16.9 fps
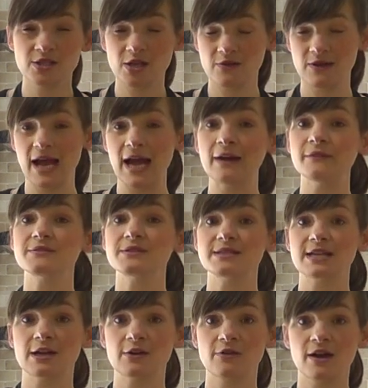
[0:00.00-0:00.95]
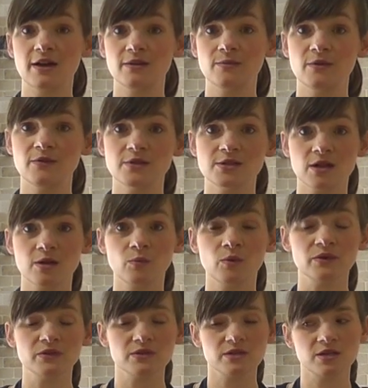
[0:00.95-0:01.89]
You don't have to decorate them if you don't
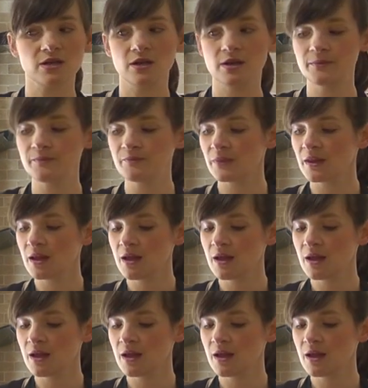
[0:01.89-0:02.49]
want to,